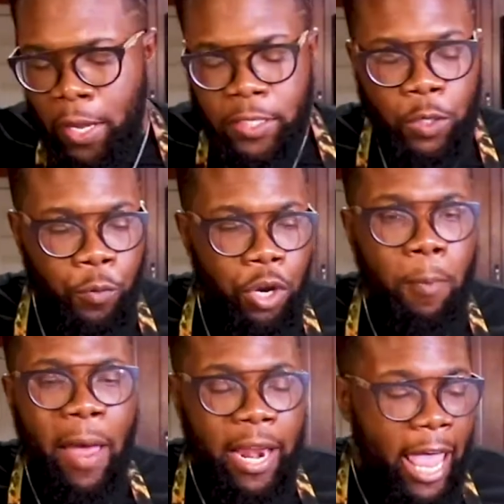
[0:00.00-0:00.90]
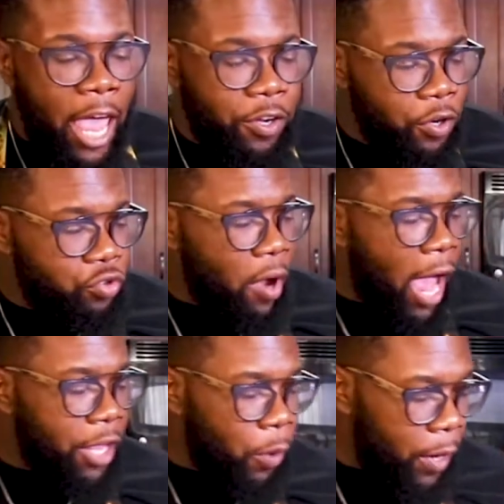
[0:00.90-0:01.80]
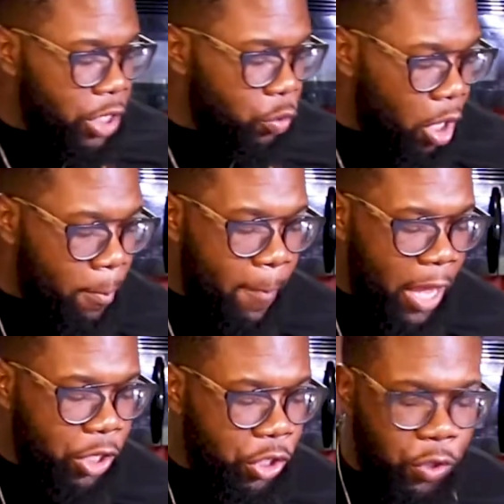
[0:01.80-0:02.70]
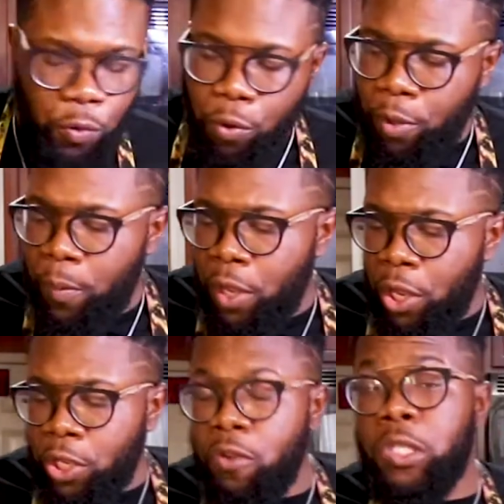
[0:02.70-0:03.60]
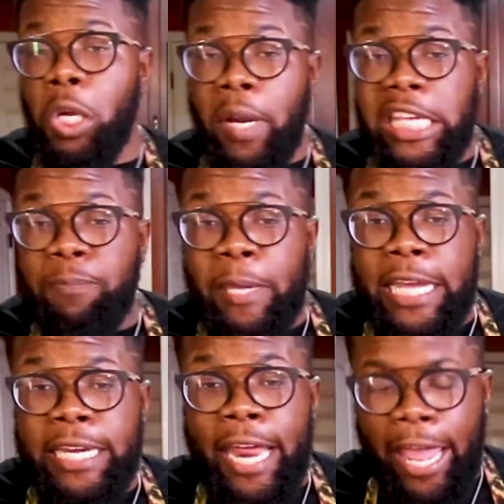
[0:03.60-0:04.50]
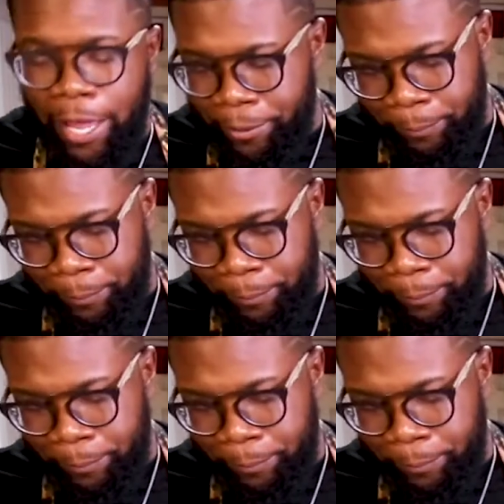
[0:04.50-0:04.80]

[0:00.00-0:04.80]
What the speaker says: So when you're about to add your dry ingredients, you want to make sure you slow that speed down.